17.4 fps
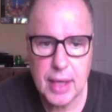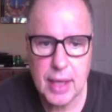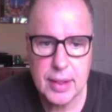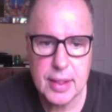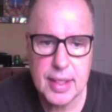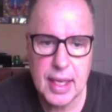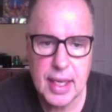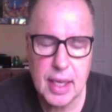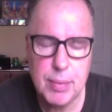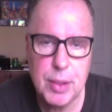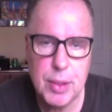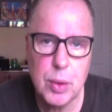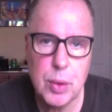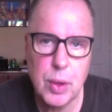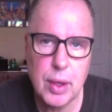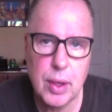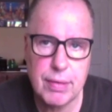We had the
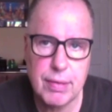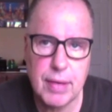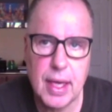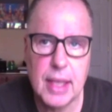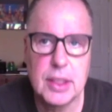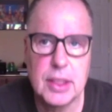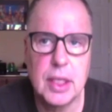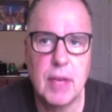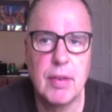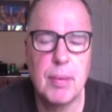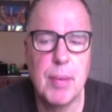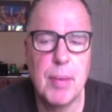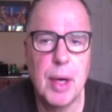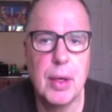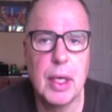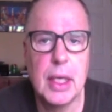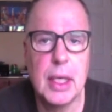debut on Fox
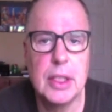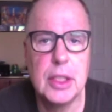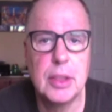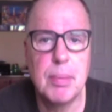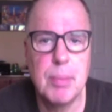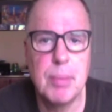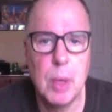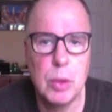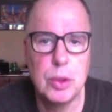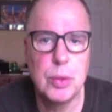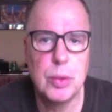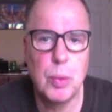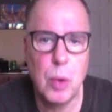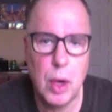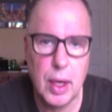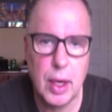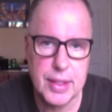of America's
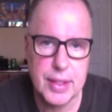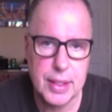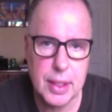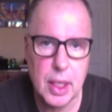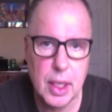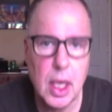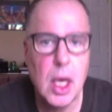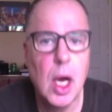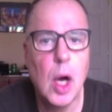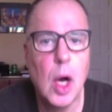Most Wanted,